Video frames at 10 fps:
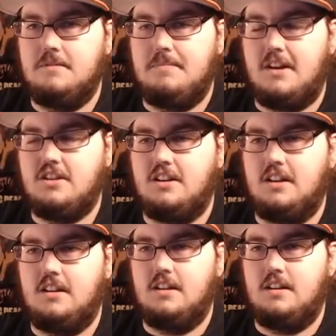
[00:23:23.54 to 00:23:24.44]

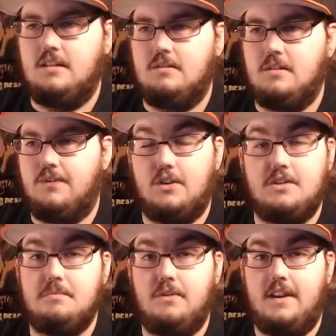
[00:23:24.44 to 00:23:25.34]
Especially the
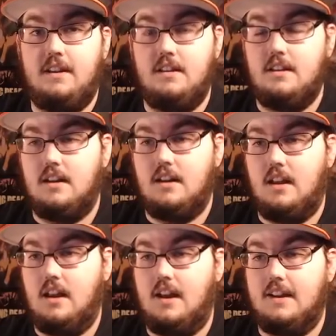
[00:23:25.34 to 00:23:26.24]
first movie.
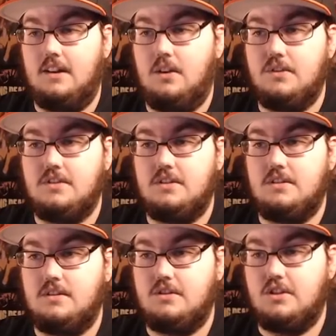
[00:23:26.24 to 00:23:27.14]
I know it's
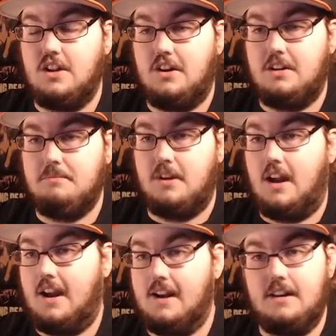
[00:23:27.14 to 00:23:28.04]
generic, but
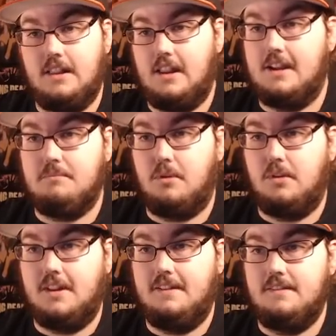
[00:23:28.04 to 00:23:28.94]
I like
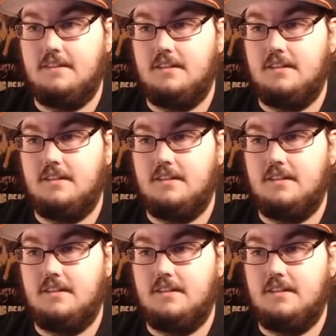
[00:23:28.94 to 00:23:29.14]
Broly.